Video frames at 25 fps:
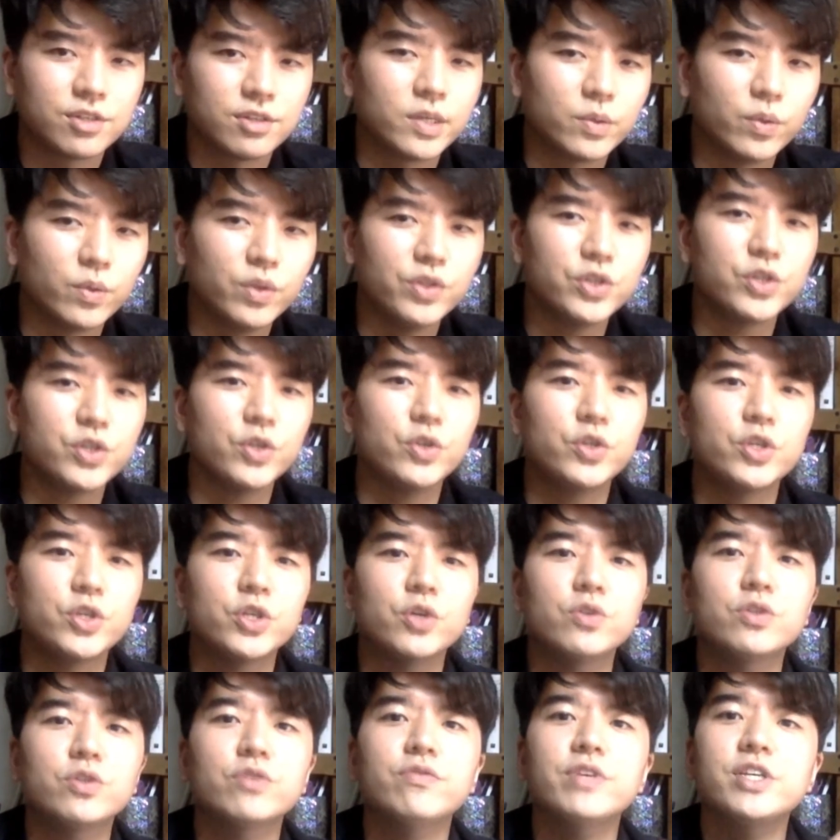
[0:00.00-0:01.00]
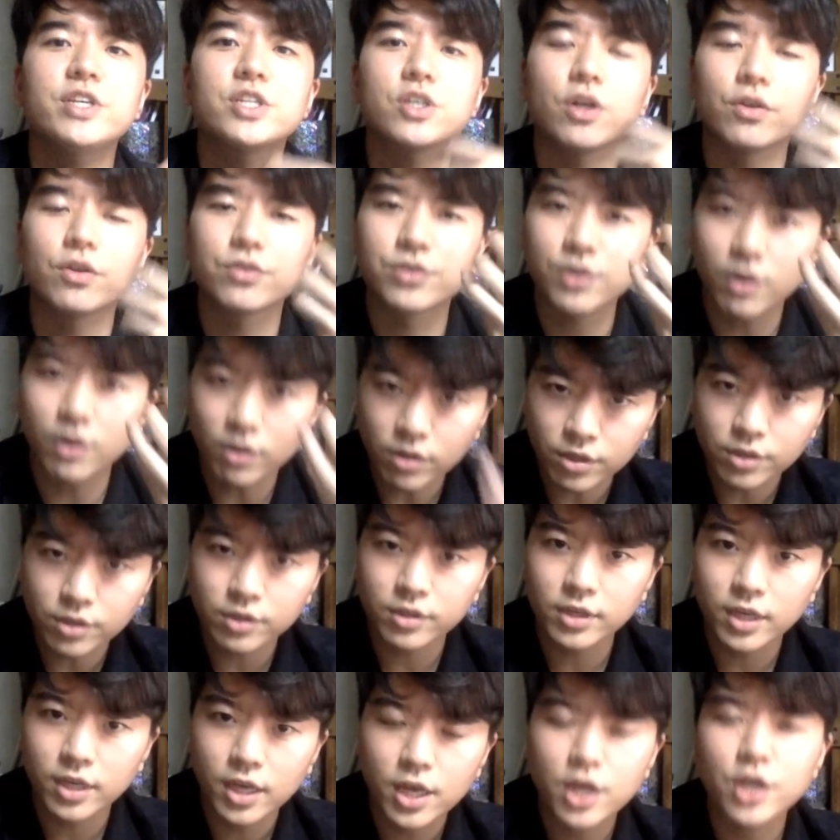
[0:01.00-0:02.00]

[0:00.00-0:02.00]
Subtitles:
Once your children reach adulthood,